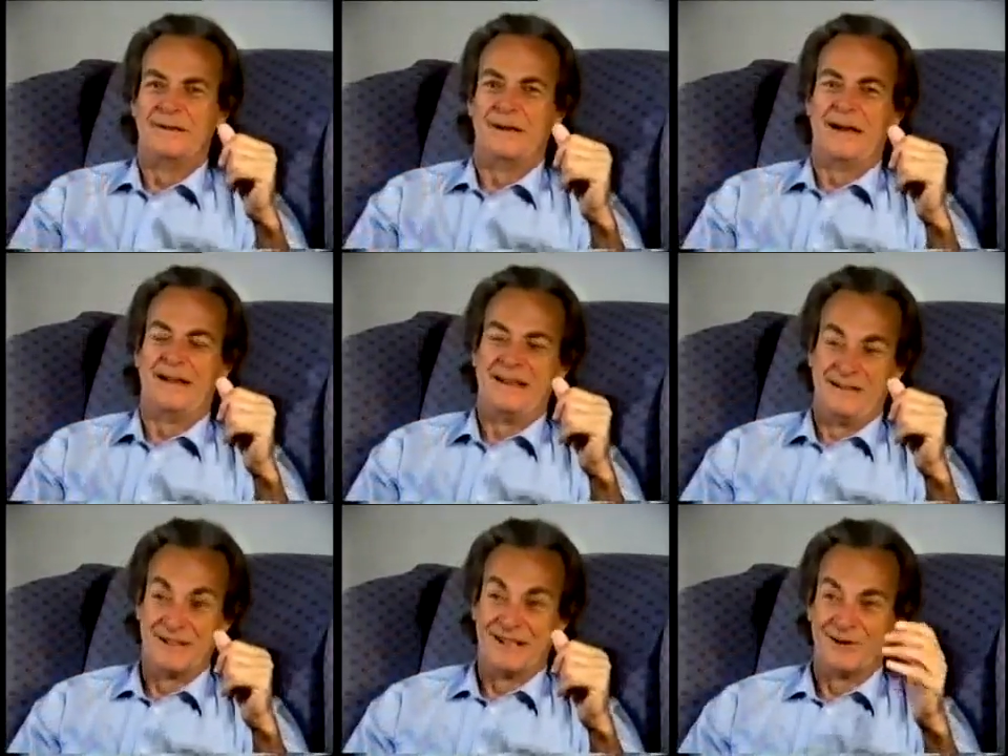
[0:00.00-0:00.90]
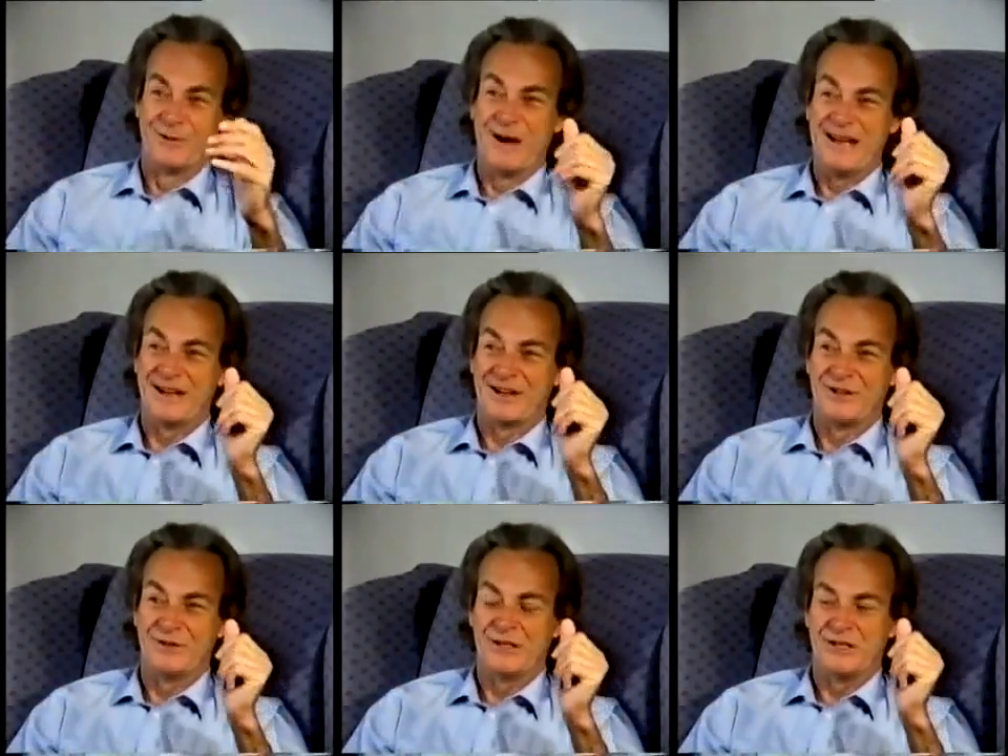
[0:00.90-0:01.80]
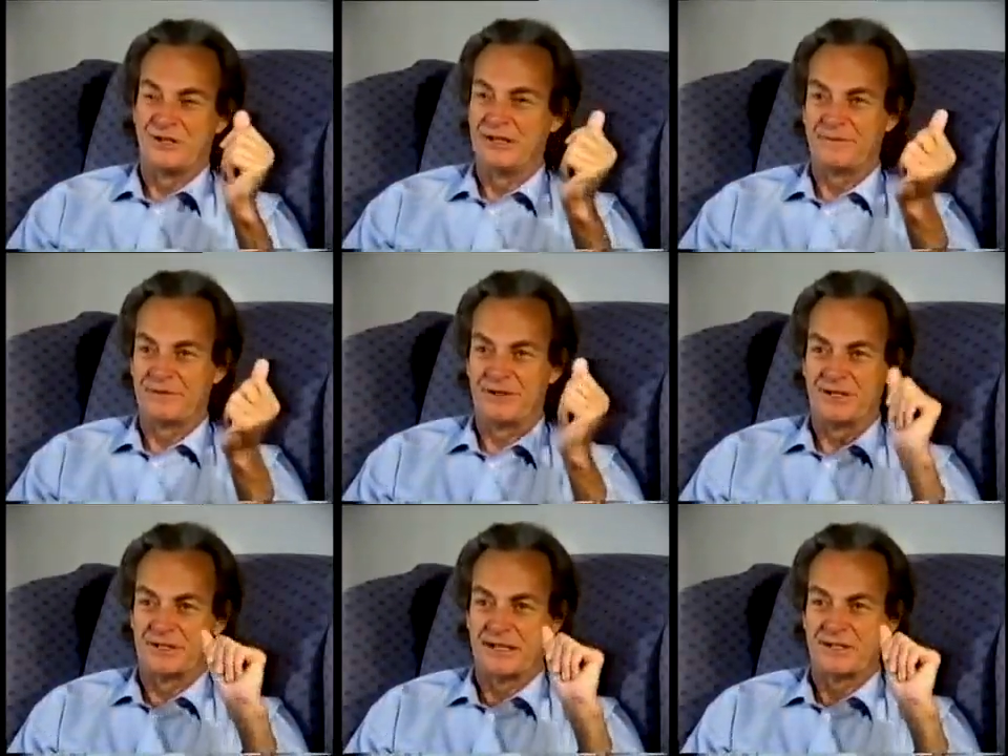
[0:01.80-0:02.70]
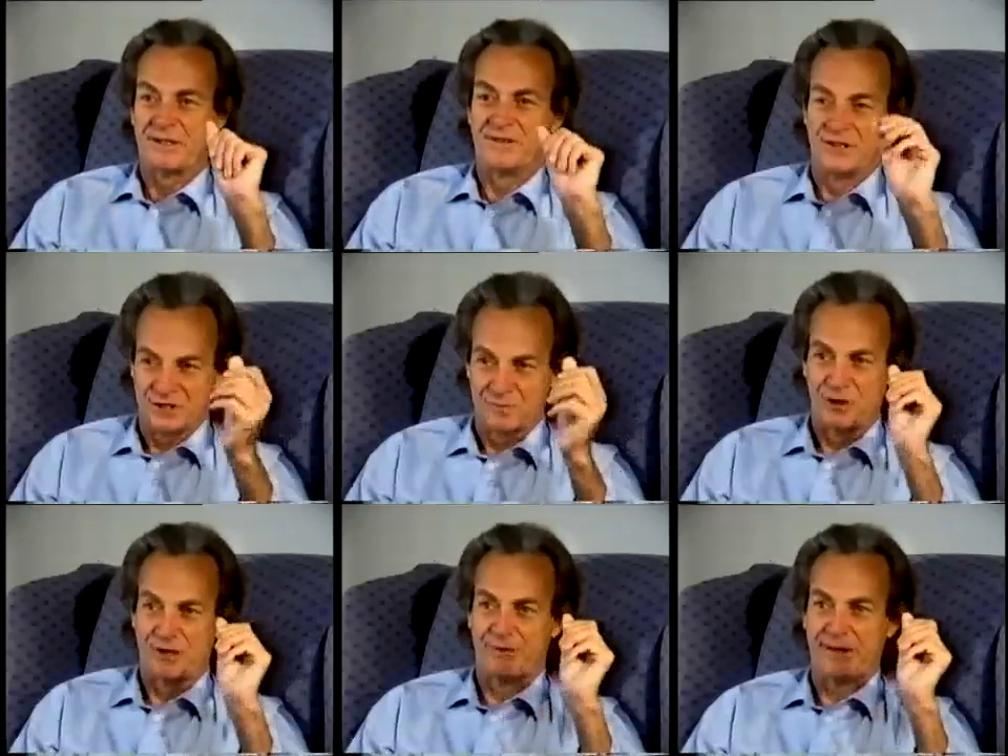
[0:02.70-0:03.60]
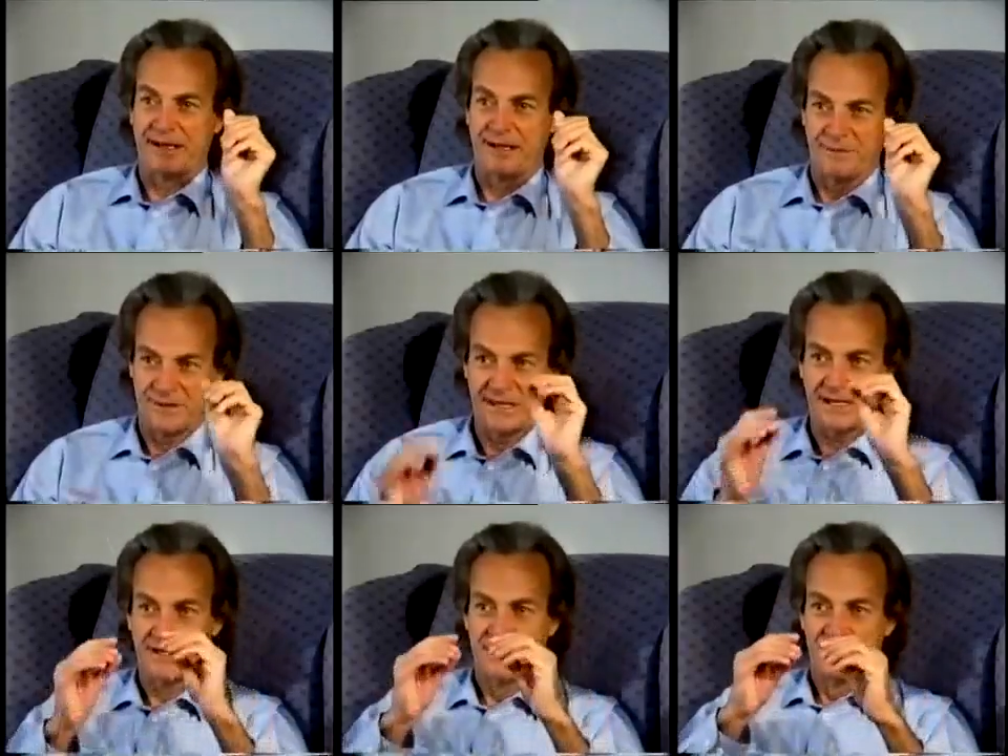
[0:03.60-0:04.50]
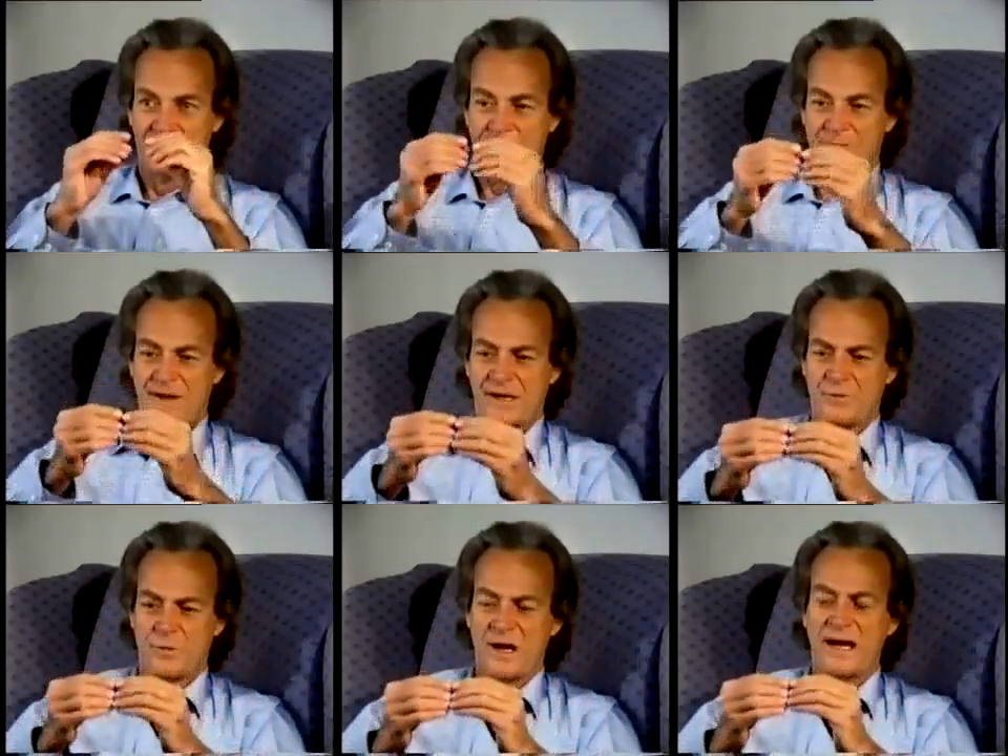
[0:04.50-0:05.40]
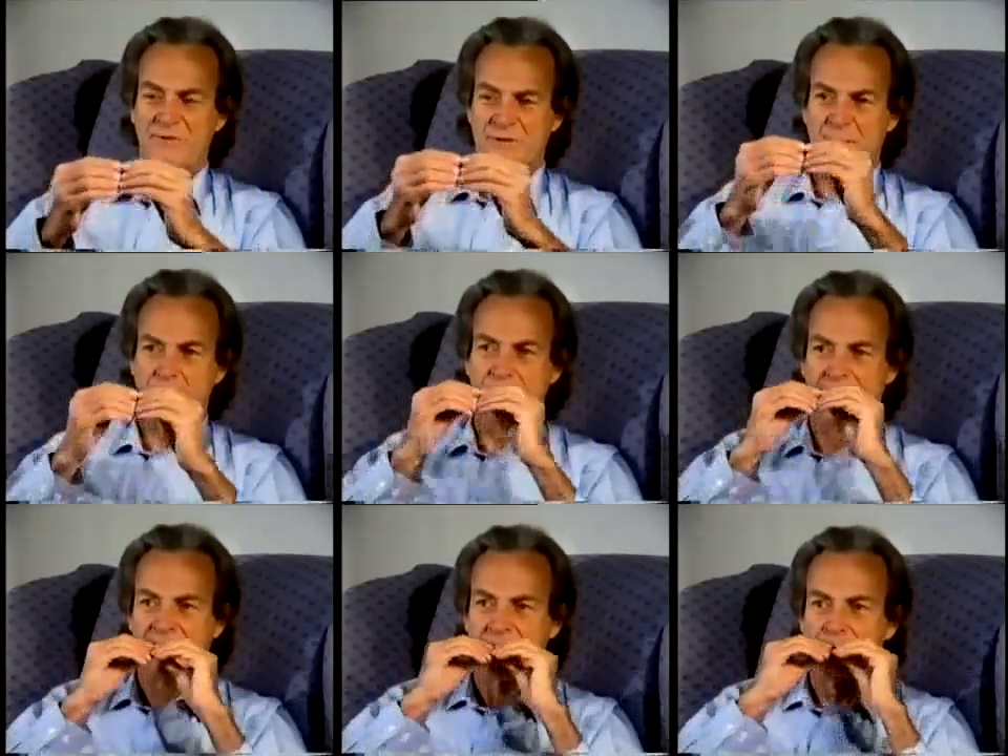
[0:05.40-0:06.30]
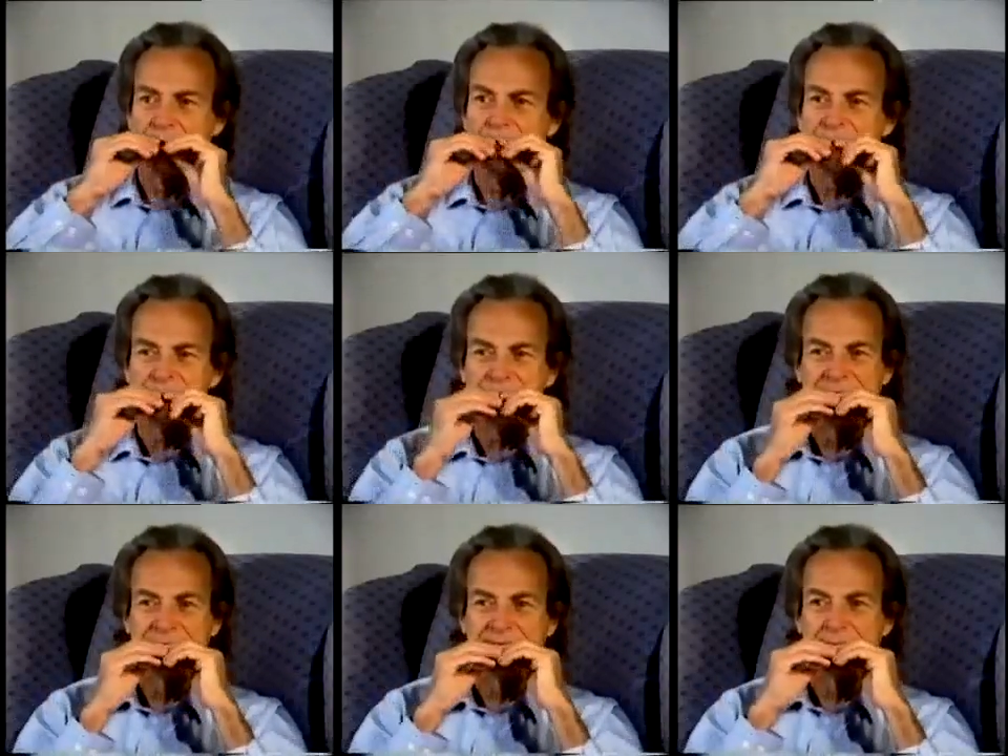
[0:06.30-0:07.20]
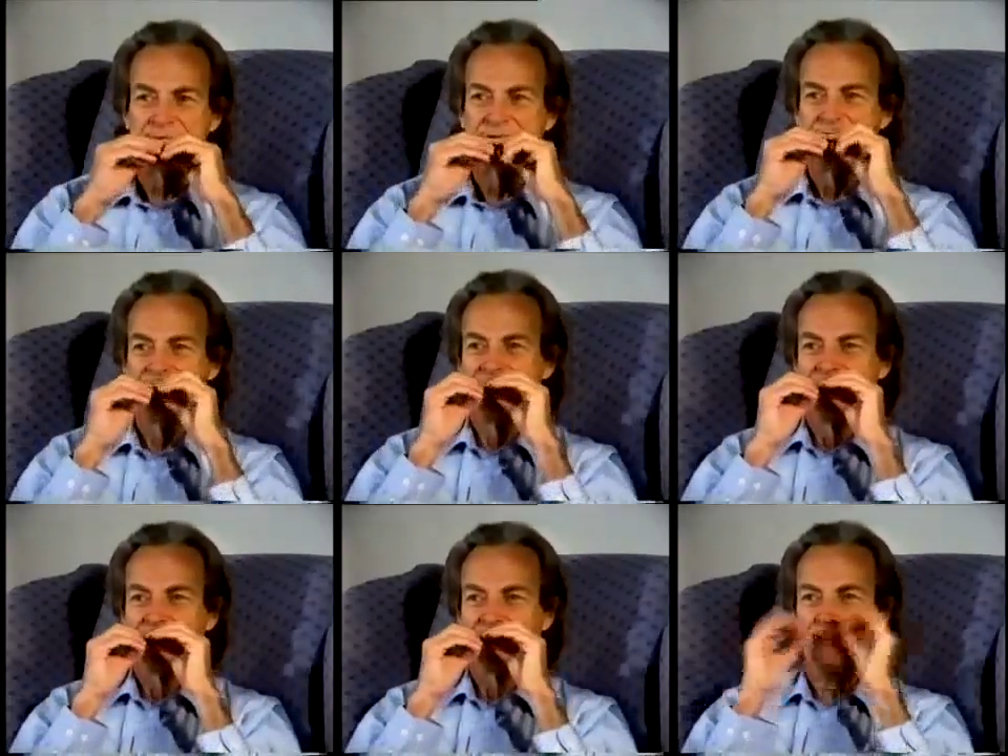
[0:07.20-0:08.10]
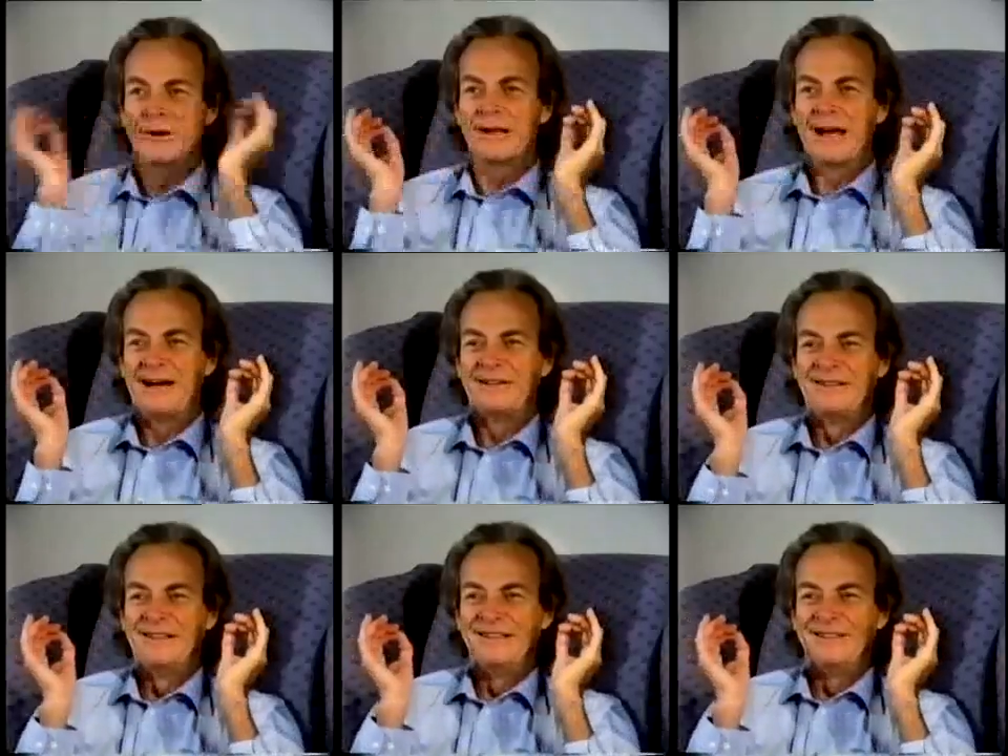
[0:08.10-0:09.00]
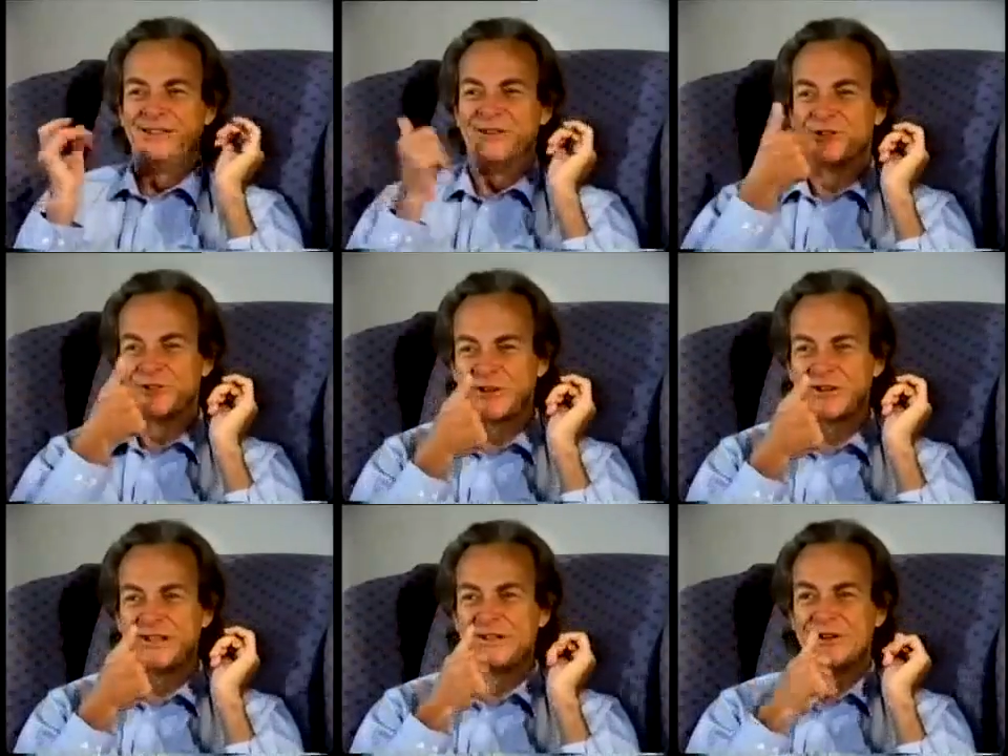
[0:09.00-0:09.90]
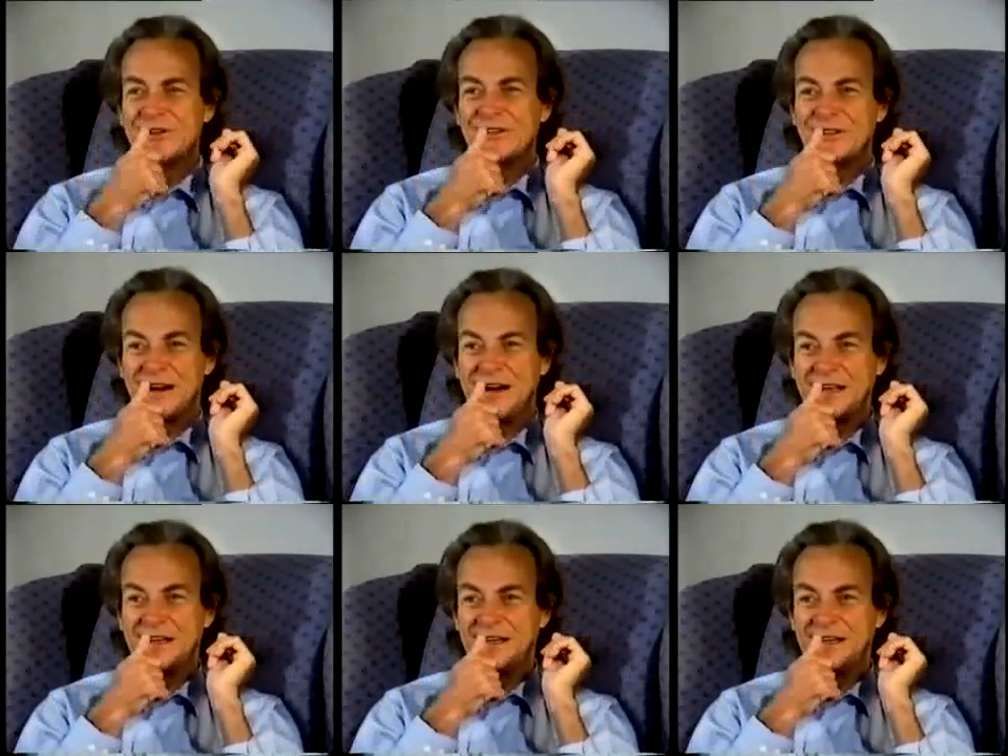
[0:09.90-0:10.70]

And there is a little way you can do this. You're not very sensitive. It's a small effect. And if you take a, a fairly wide rubber band and put it between your lips and pull it out, you'll certainly notice it's hotter.